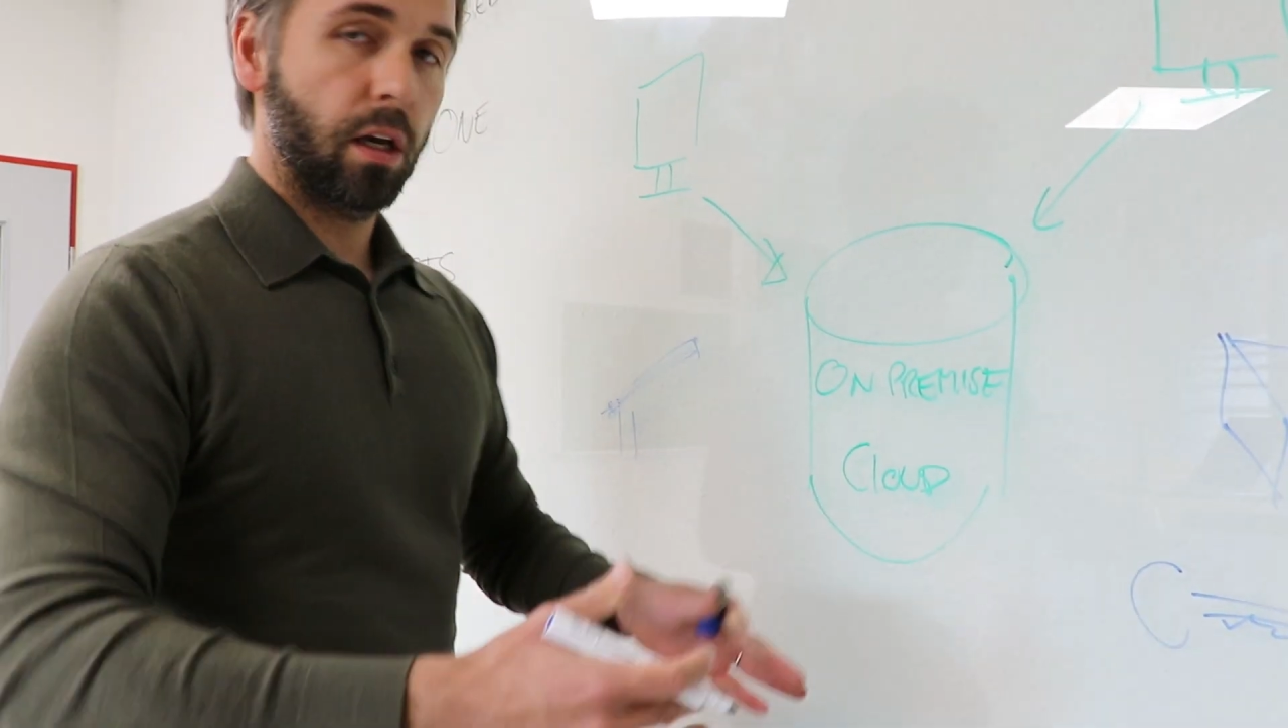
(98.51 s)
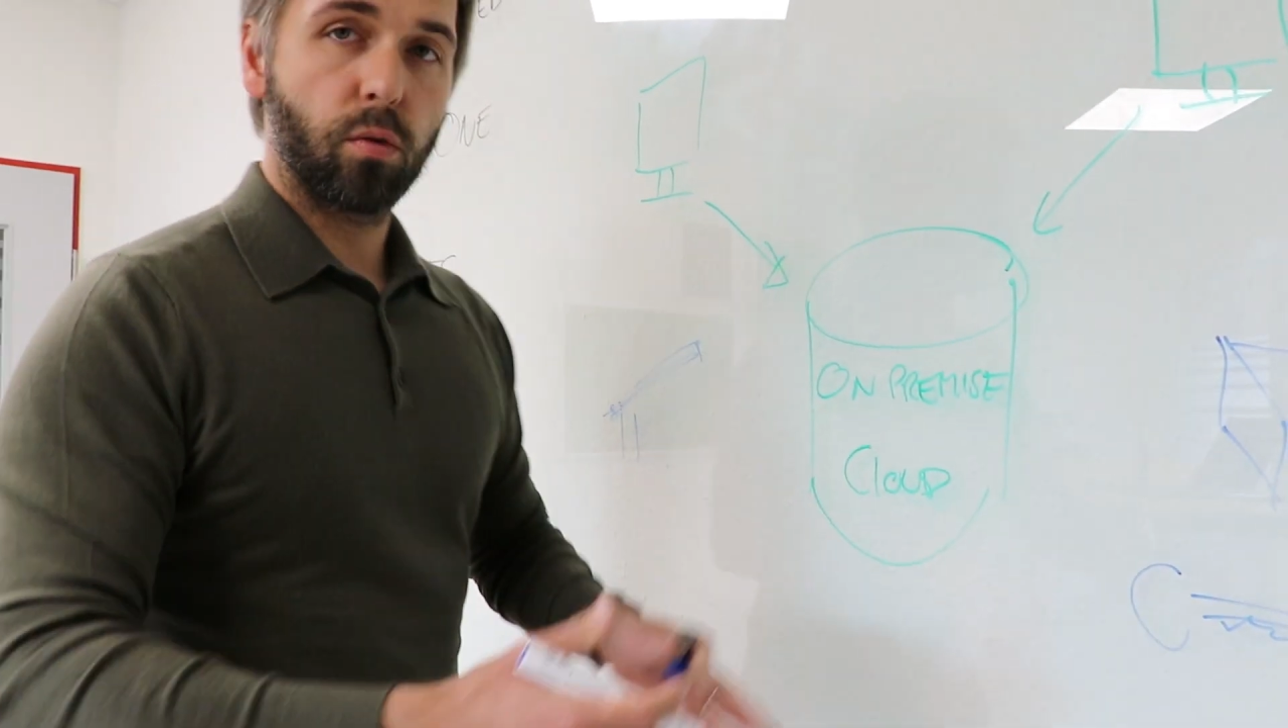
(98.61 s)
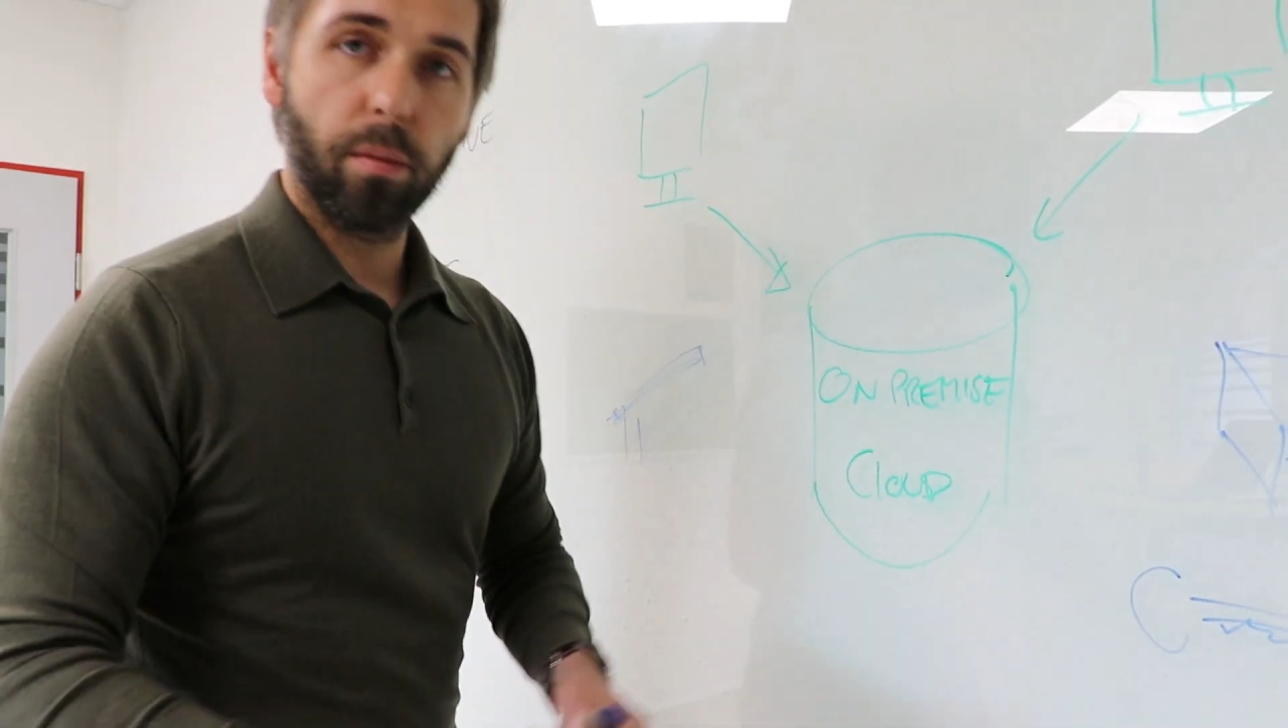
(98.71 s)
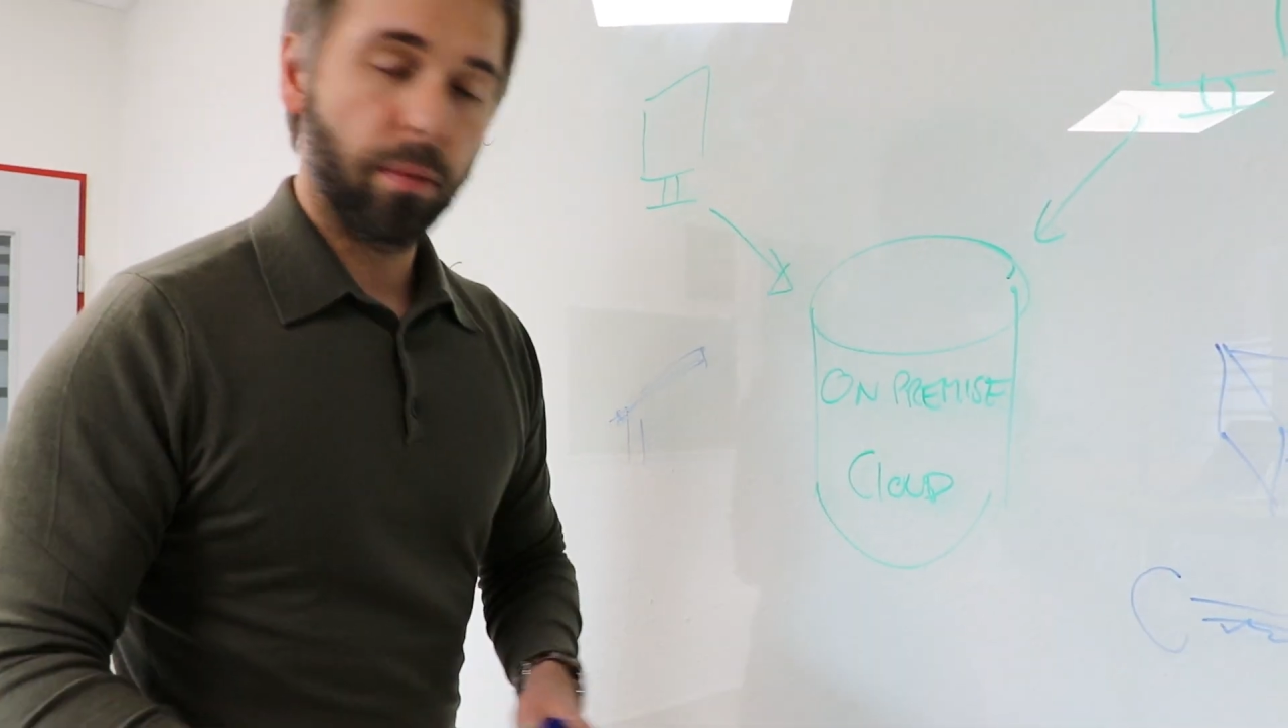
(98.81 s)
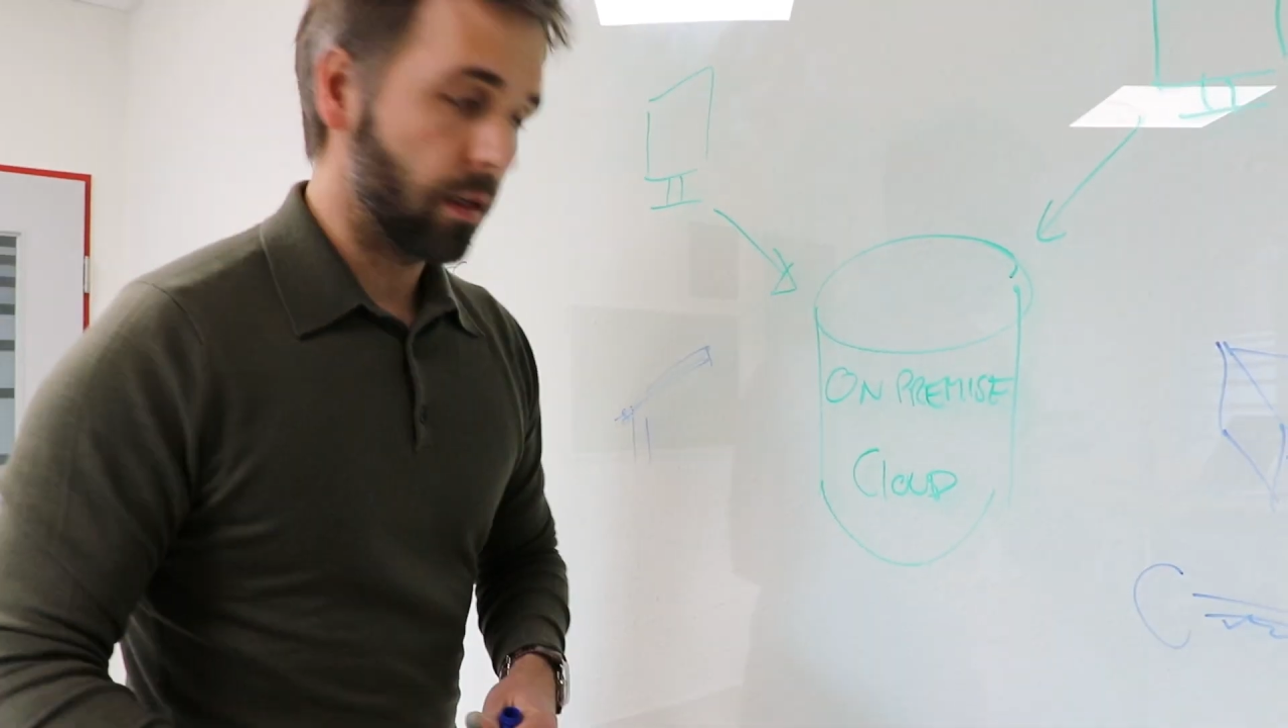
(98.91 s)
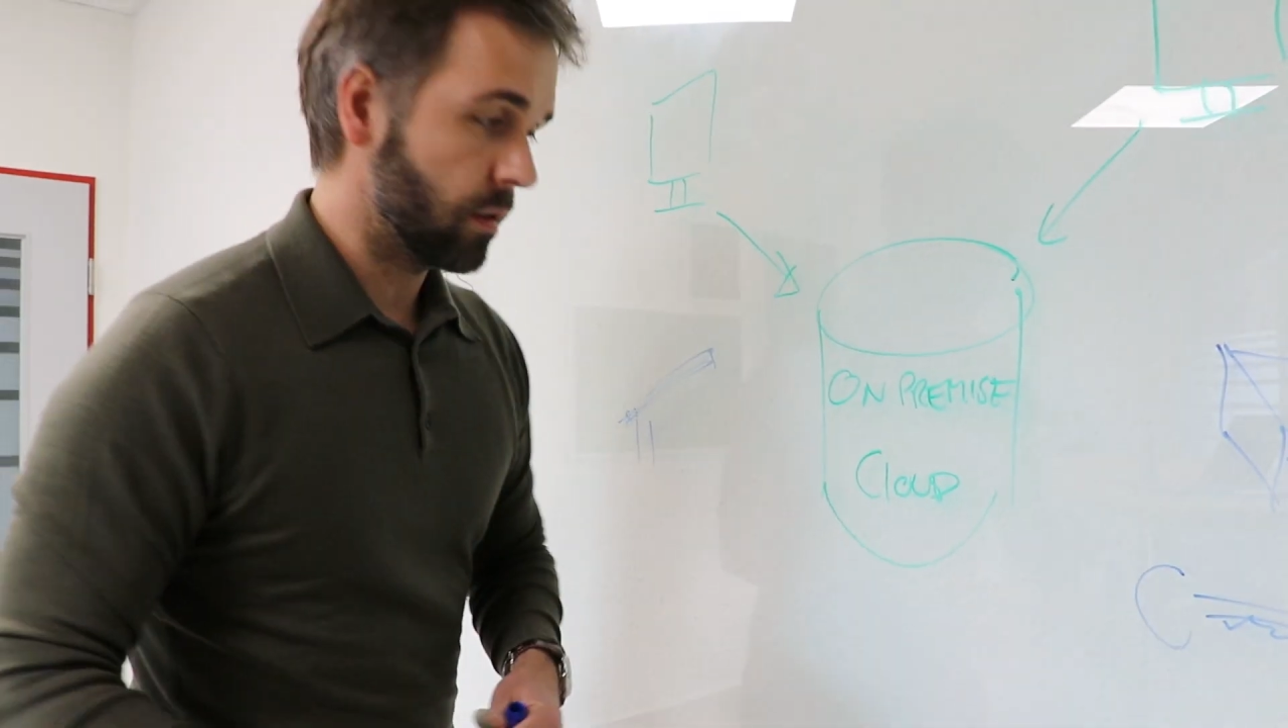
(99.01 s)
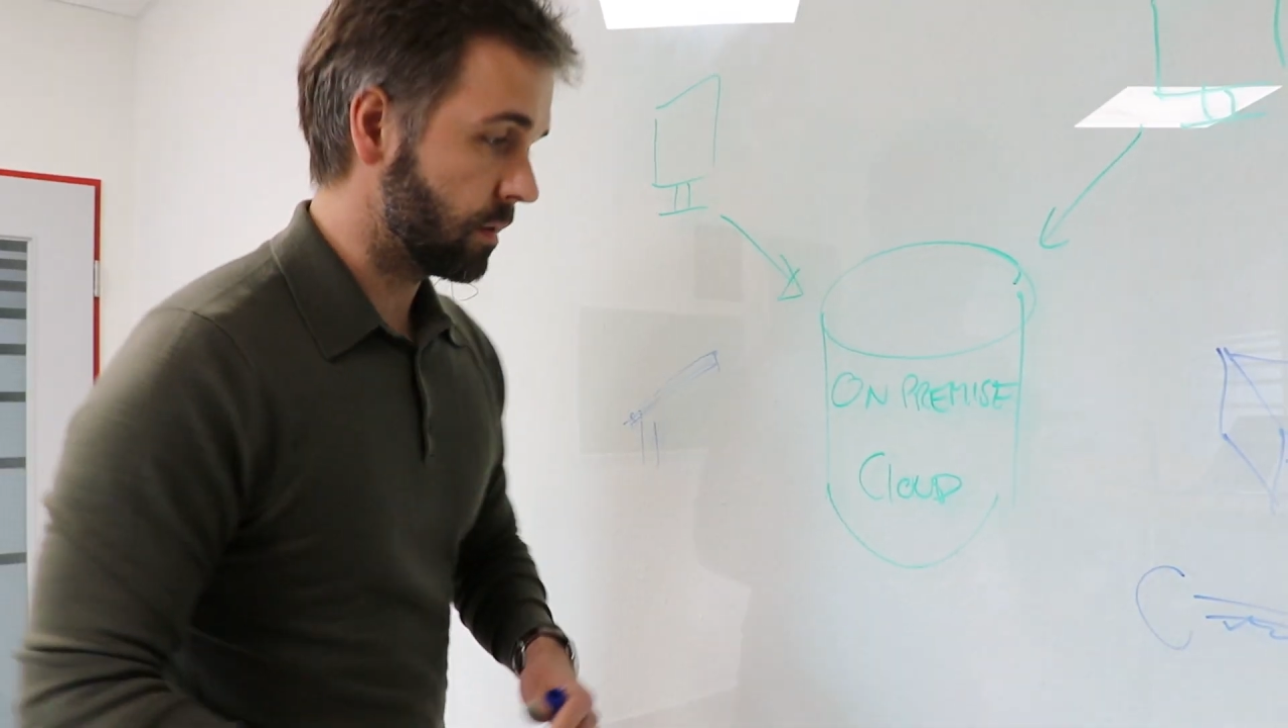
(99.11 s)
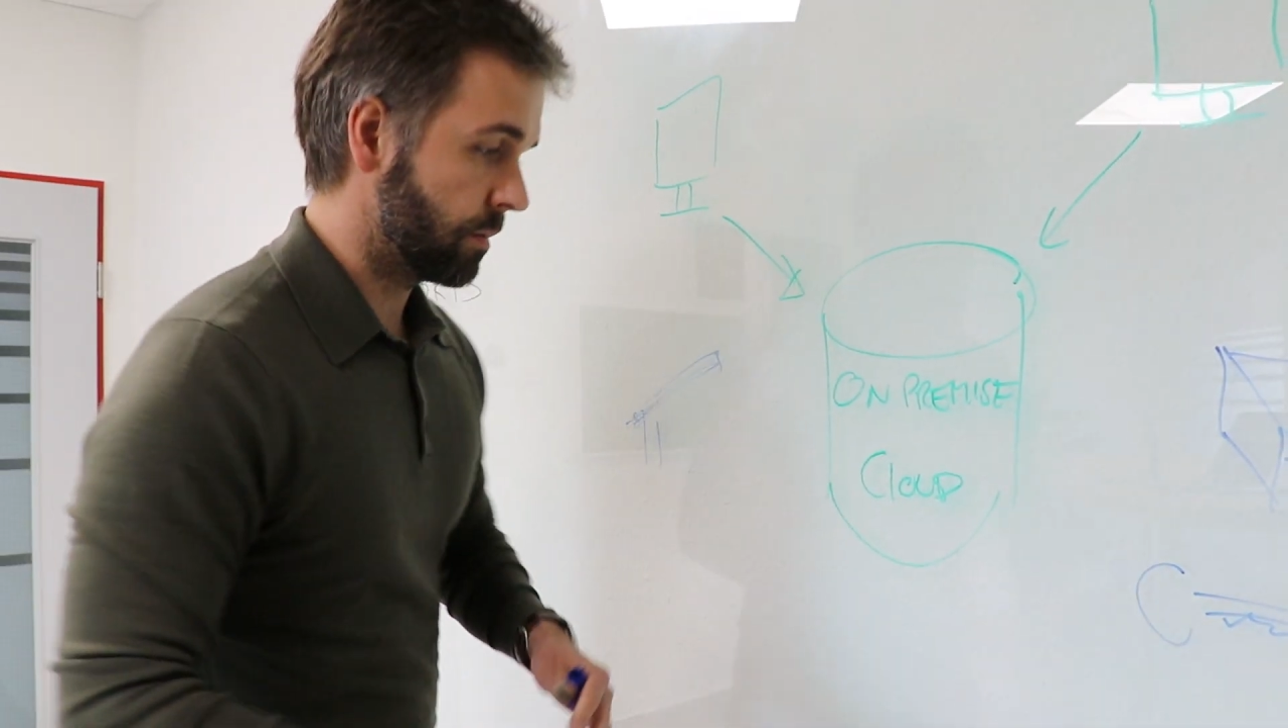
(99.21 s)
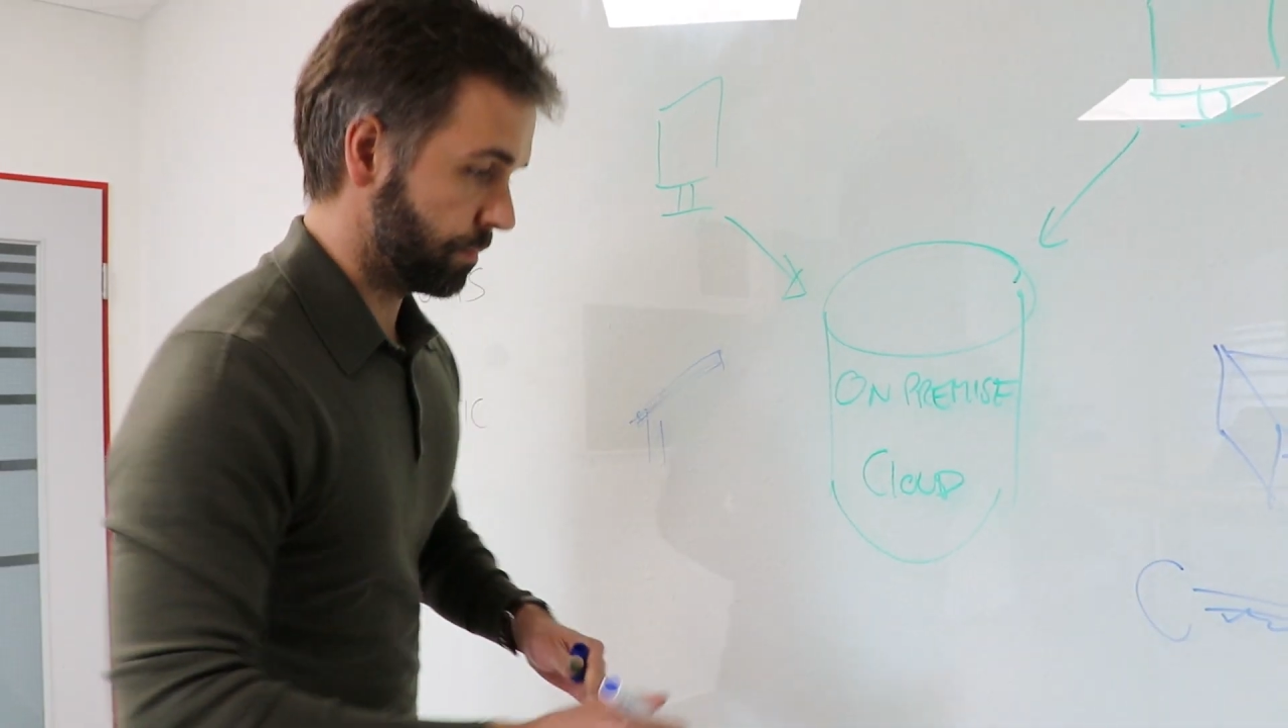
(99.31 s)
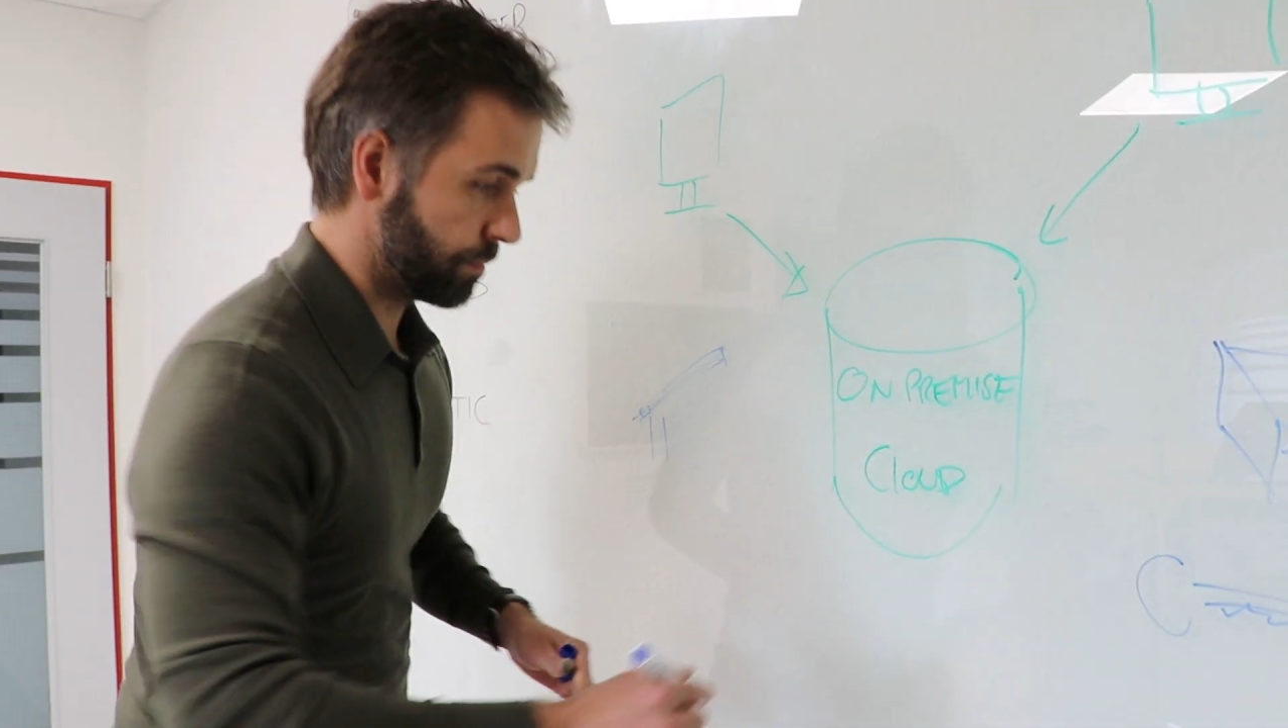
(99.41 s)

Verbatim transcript: equipment